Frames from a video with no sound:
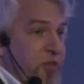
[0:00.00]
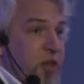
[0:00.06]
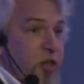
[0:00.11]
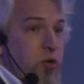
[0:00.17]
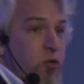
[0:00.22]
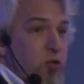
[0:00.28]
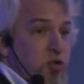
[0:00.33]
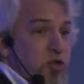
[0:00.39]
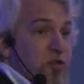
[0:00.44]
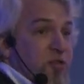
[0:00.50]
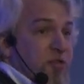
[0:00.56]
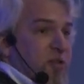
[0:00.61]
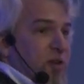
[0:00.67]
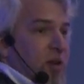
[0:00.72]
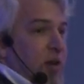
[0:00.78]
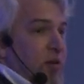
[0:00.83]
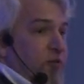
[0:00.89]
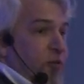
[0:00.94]
the
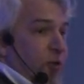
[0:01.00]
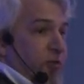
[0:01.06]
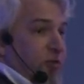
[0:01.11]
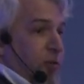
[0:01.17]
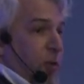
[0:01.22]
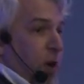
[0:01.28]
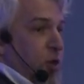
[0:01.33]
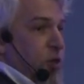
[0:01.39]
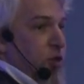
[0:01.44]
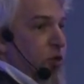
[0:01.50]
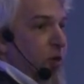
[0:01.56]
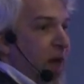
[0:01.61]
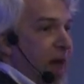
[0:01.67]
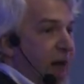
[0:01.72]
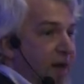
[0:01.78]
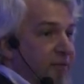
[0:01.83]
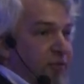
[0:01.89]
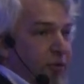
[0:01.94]
hugest infrastructure
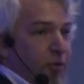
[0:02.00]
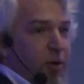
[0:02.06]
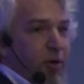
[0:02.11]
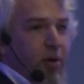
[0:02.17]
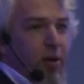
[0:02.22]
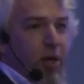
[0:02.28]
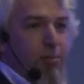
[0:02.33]
ever